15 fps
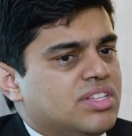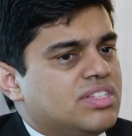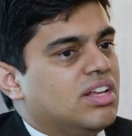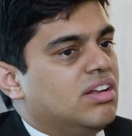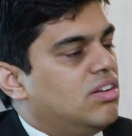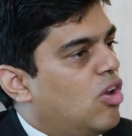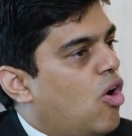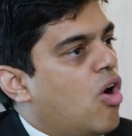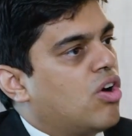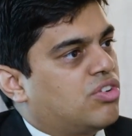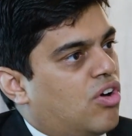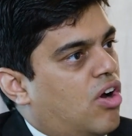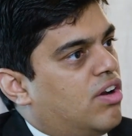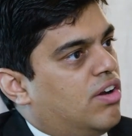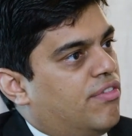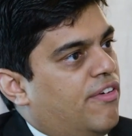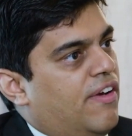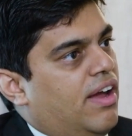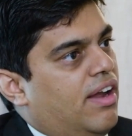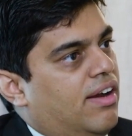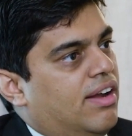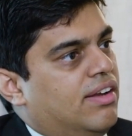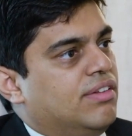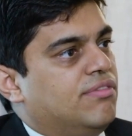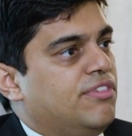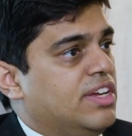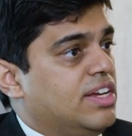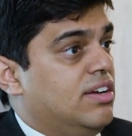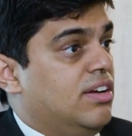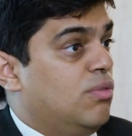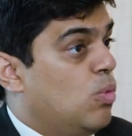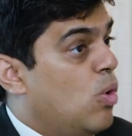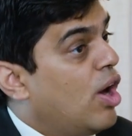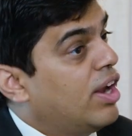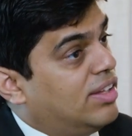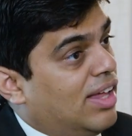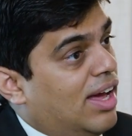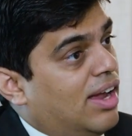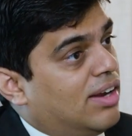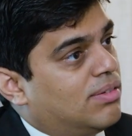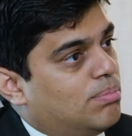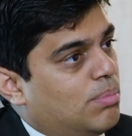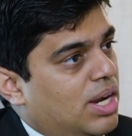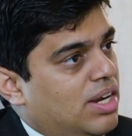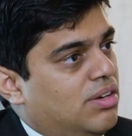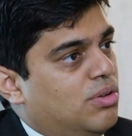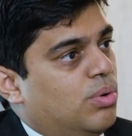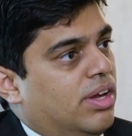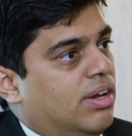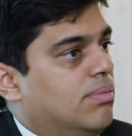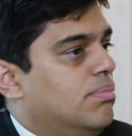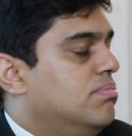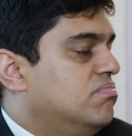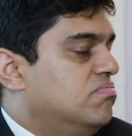it's a long drawn affair, and if we can avoid that by doing